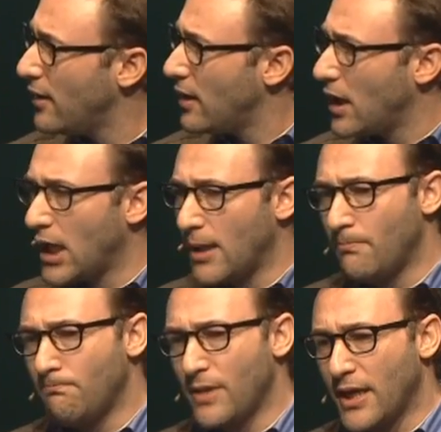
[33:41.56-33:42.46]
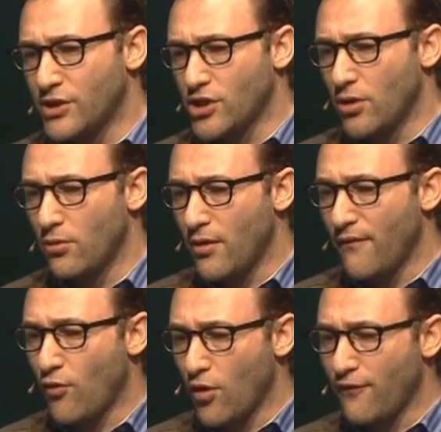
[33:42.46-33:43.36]
And so
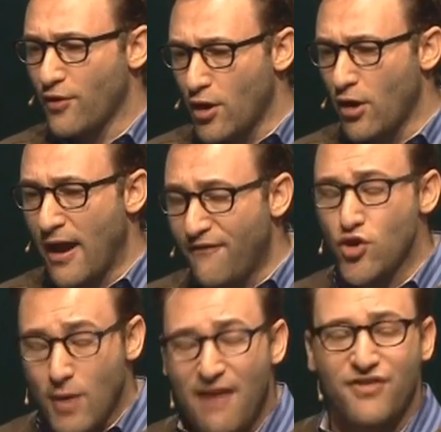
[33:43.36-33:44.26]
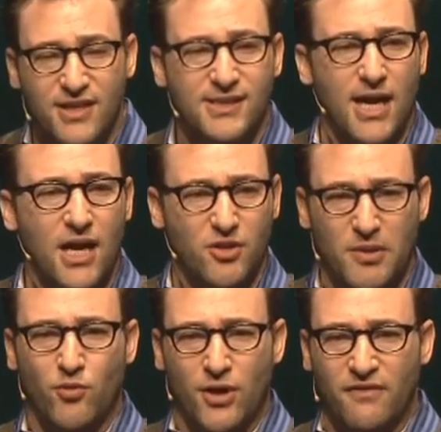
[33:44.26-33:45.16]
if you have the desire to be
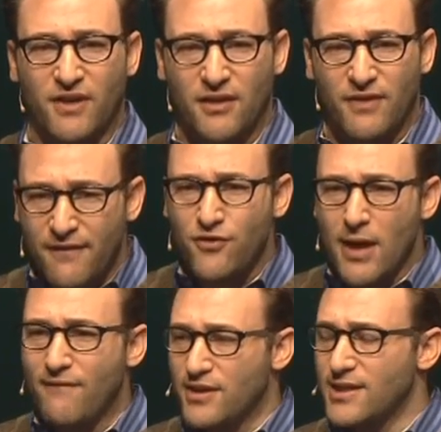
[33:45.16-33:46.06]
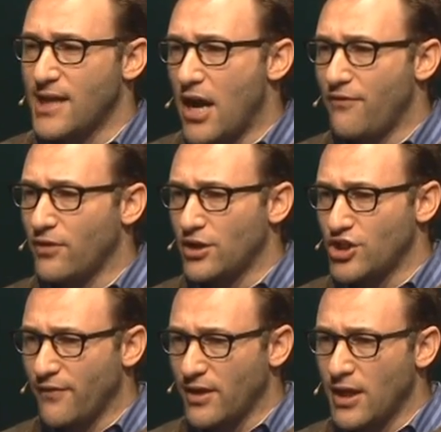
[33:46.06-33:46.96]
more innovative, if you have the desire for
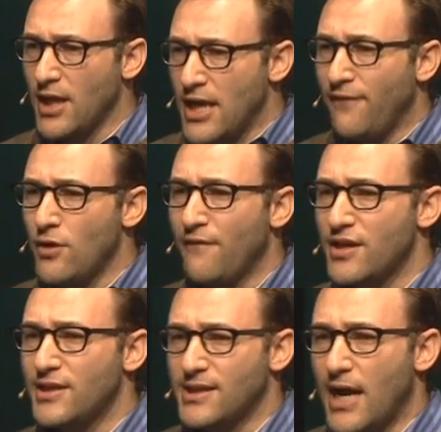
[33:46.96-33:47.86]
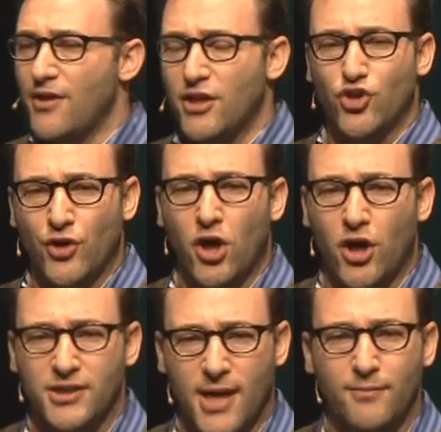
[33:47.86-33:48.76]
longevity, if you have the desire that during
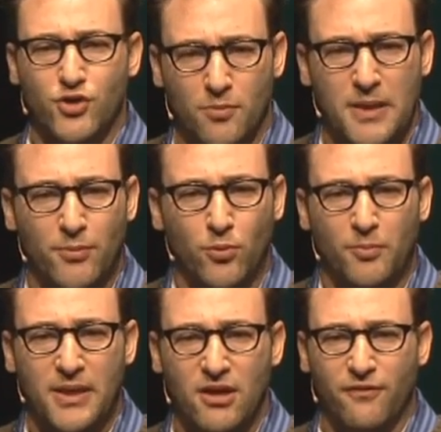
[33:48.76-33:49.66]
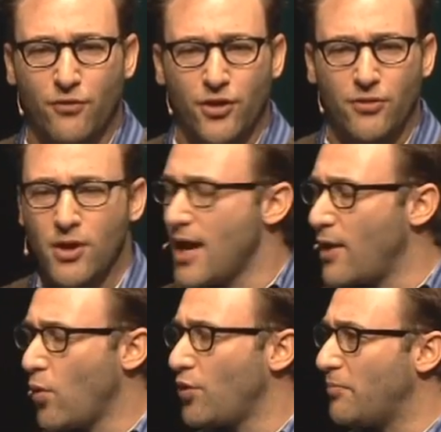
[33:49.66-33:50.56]
hard times your people will be there for you and
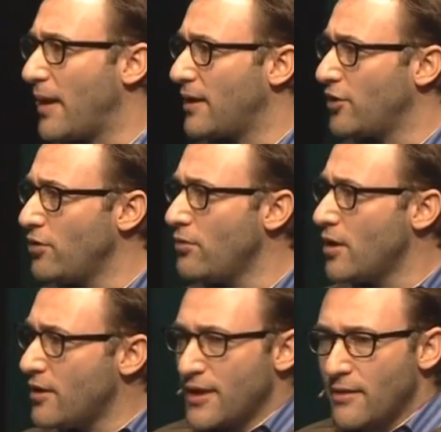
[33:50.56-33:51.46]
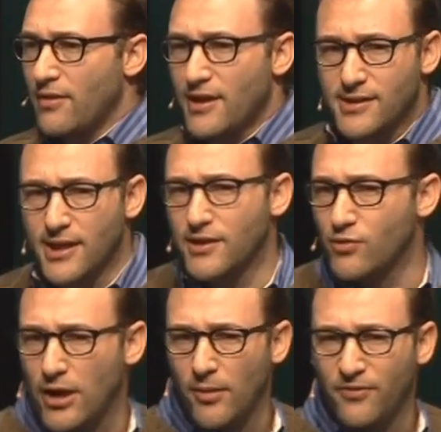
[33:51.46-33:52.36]
won't abandon you, then these things are
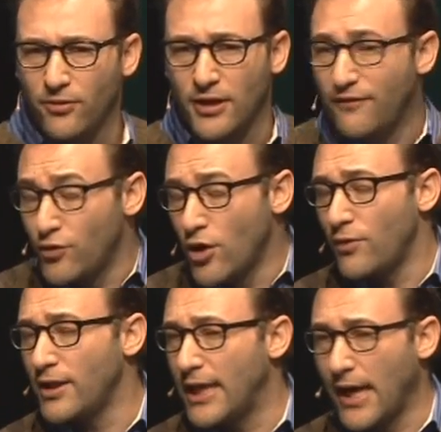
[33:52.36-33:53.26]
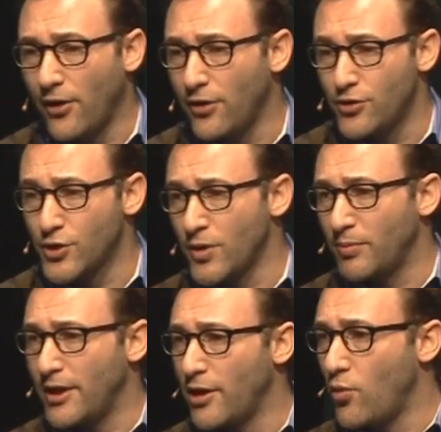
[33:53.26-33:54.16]
helpful. If you don't really care and you just want to
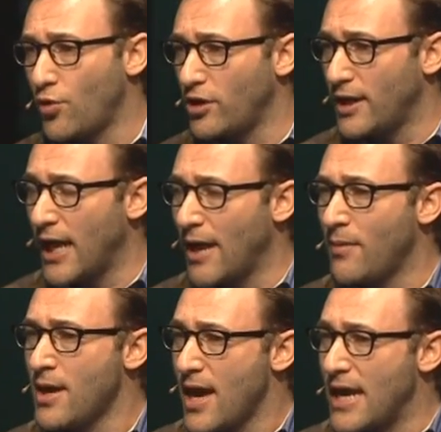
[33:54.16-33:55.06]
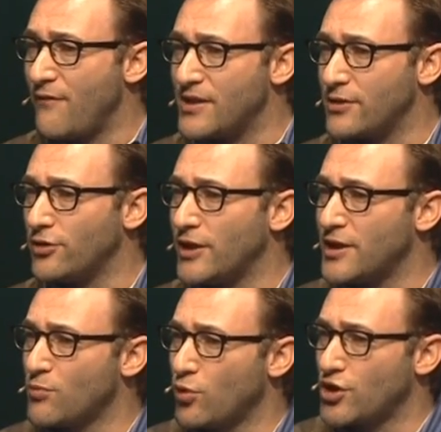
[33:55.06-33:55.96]
play a quarterly game and every single day is
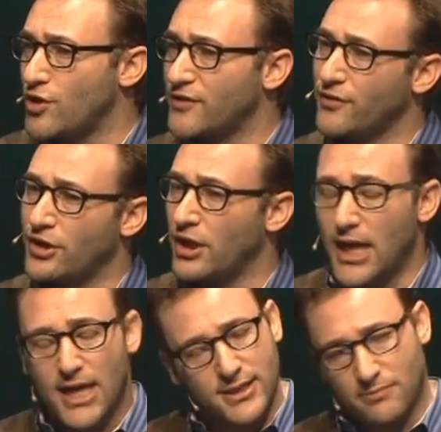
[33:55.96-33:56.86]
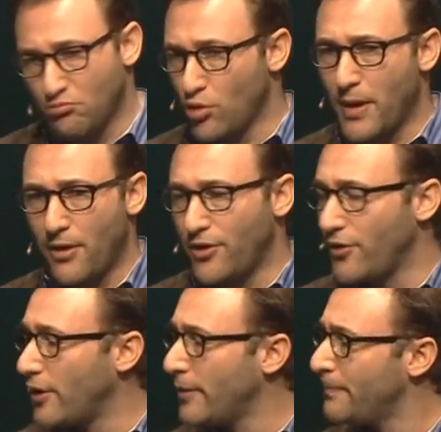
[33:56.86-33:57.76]
more stressful than the last, more power to you.